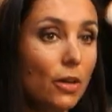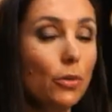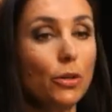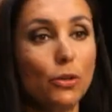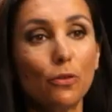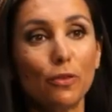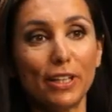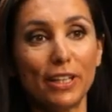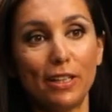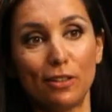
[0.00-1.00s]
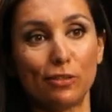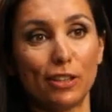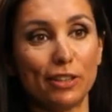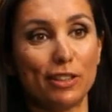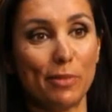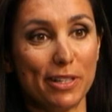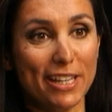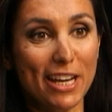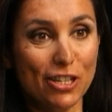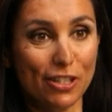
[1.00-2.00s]
You're very keen on
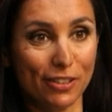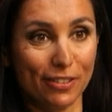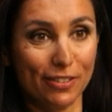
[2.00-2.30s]
customization.